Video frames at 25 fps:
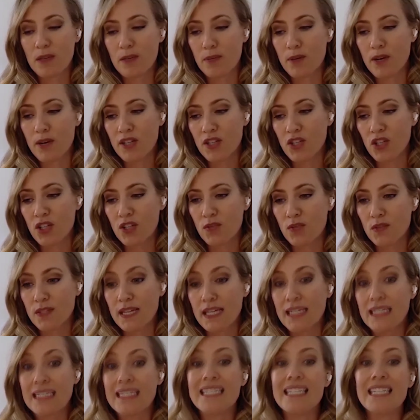big projects
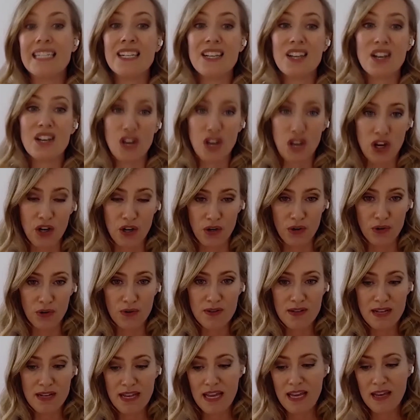was I didn't
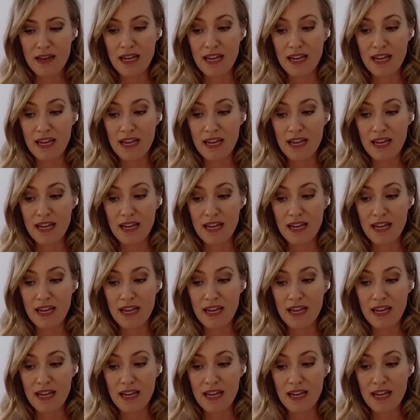know,